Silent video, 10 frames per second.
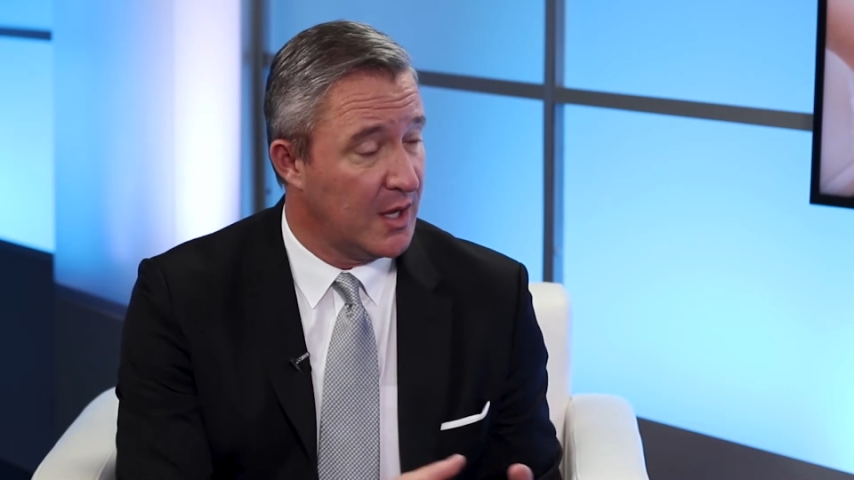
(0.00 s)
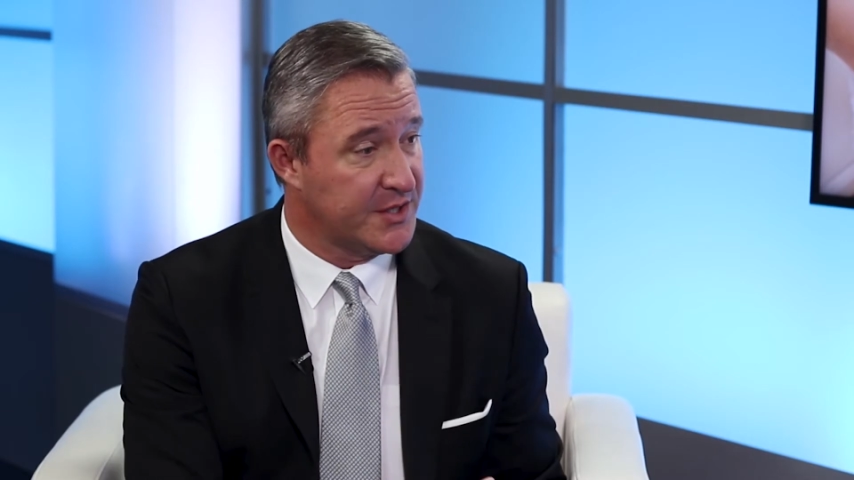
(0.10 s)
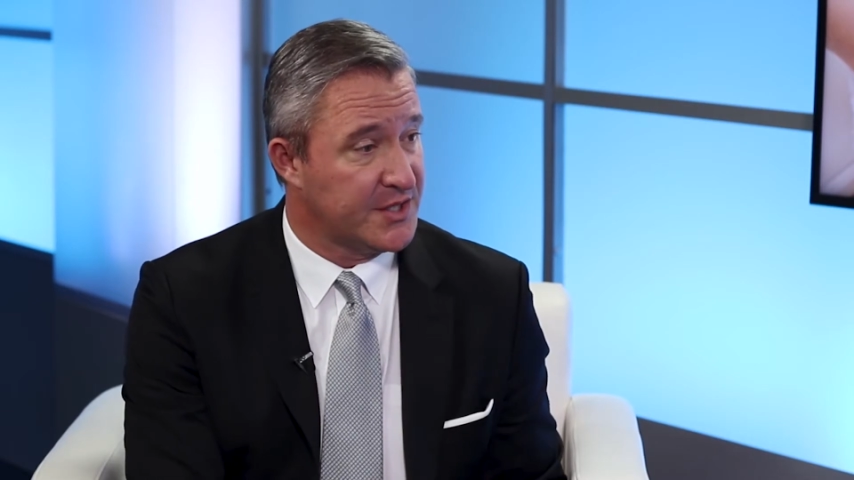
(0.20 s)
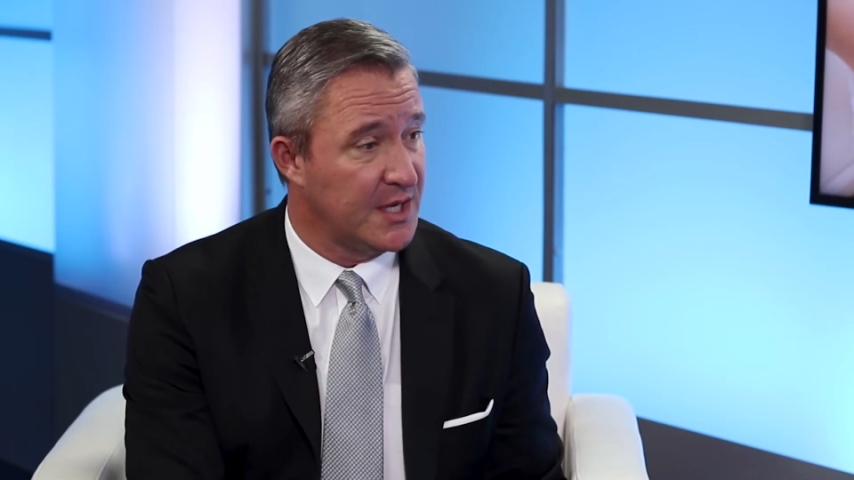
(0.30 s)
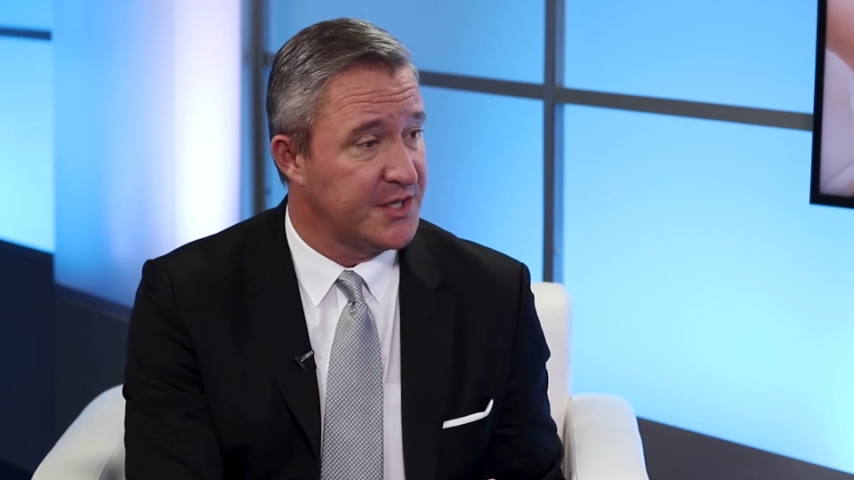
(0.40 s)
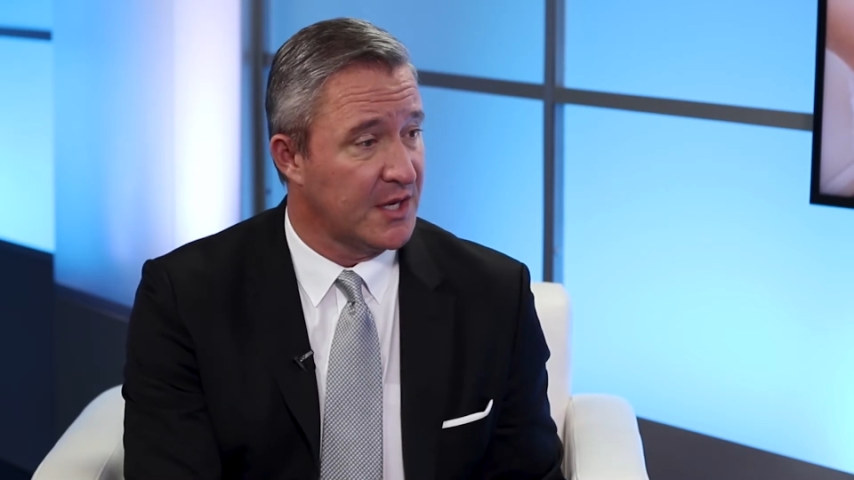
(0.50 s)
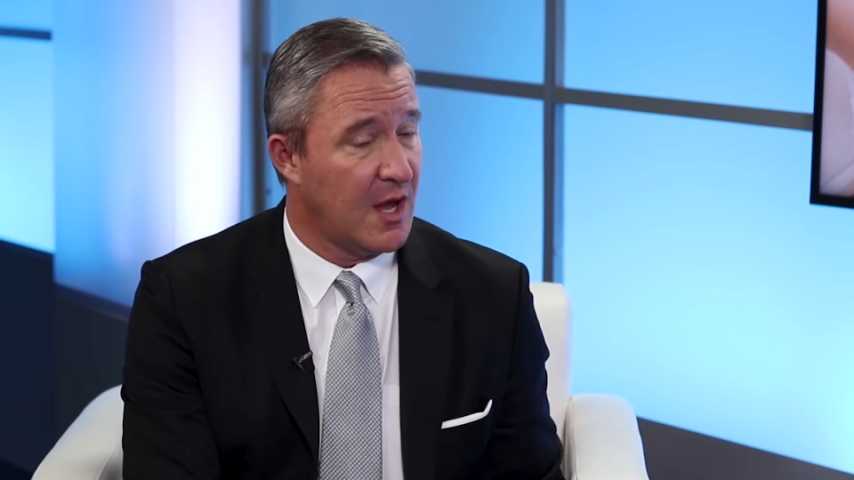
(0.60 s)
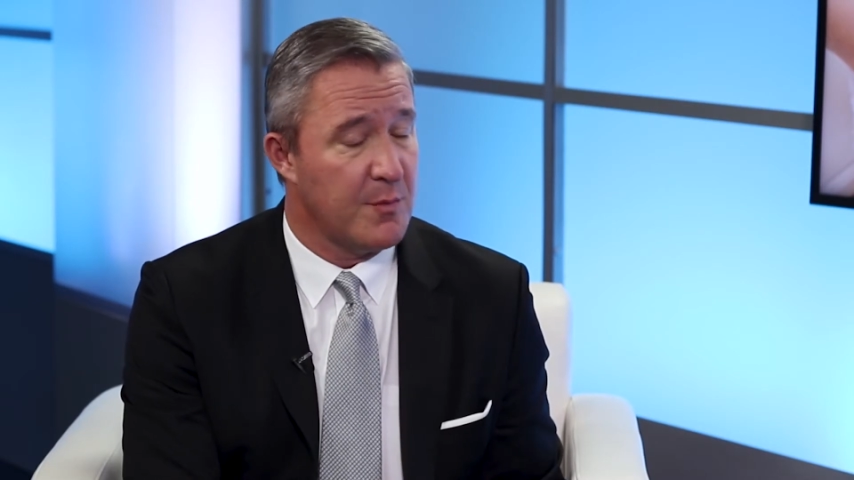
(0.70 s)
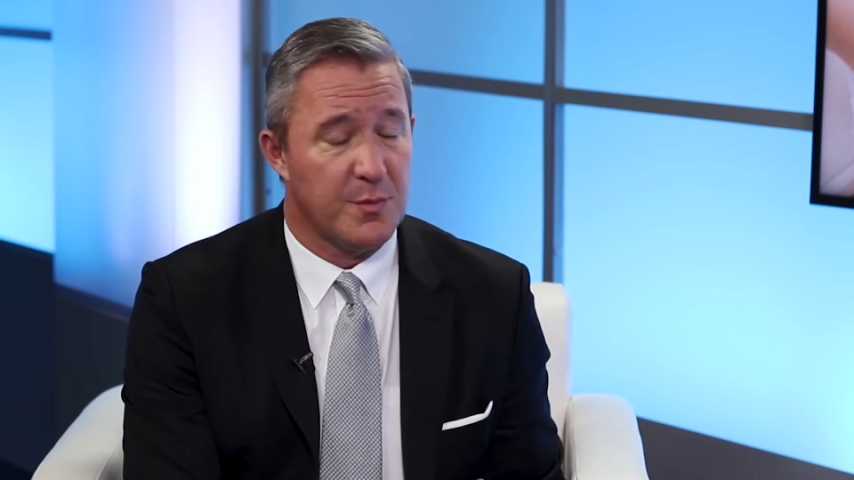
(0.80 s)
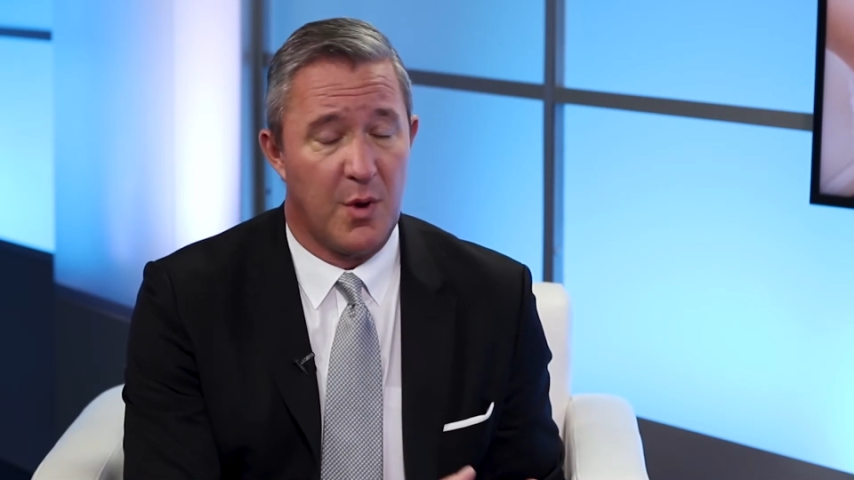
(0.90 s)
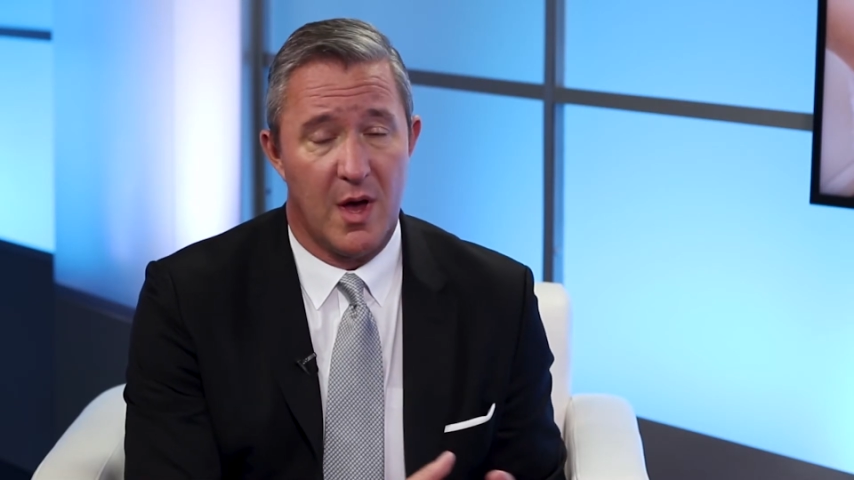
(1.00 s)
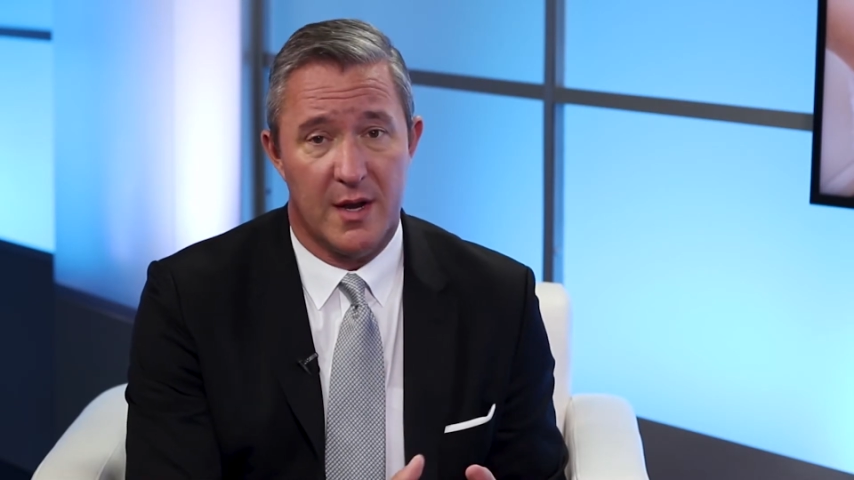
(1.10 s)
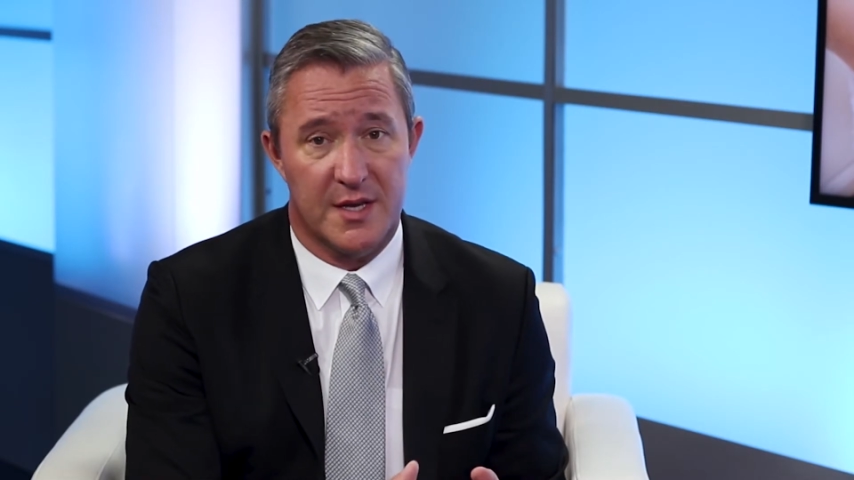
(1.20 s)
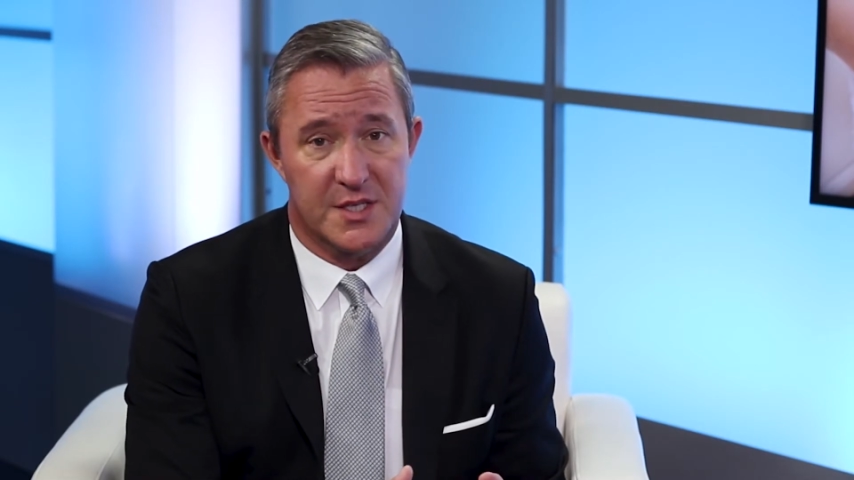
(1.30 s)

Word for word: It's, it's incumbent upon